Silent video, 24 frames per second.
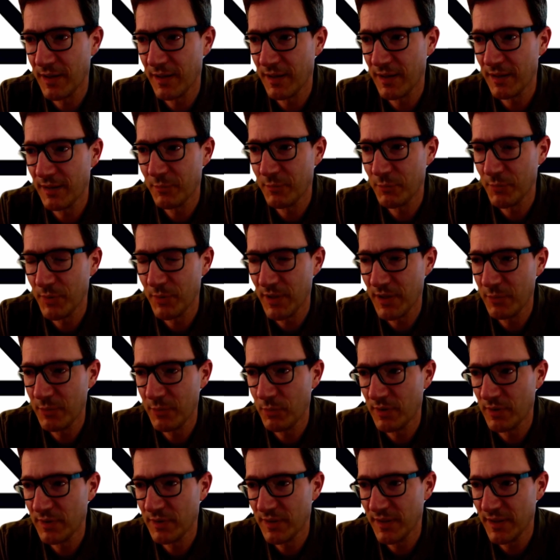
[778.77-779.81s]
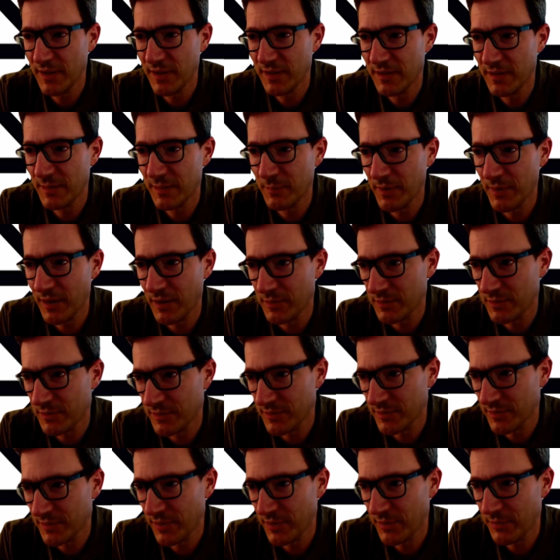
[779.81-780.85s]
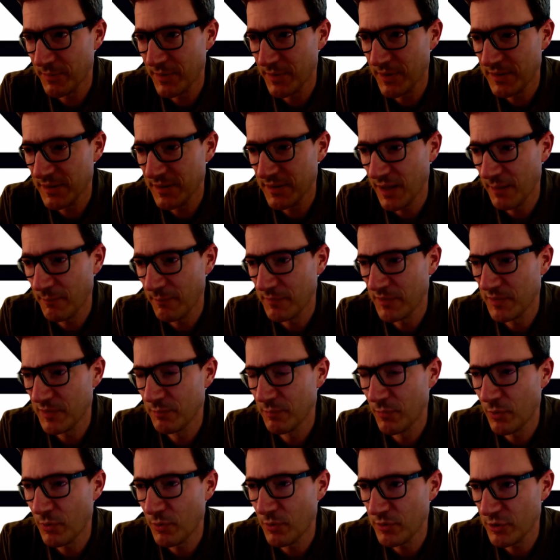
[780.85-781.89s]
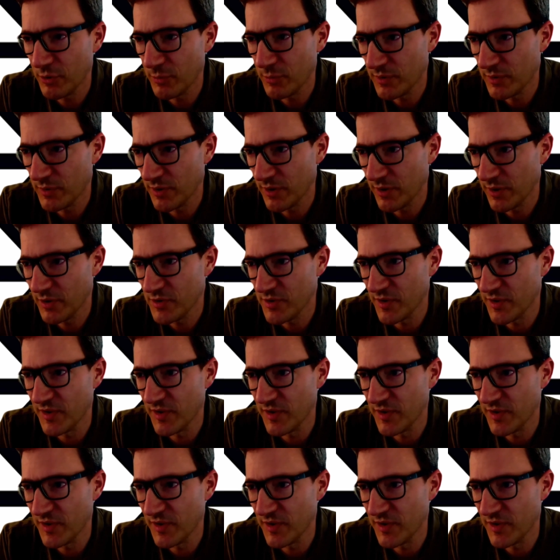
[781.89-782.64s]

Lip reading: we will need about 3 times more dermatologists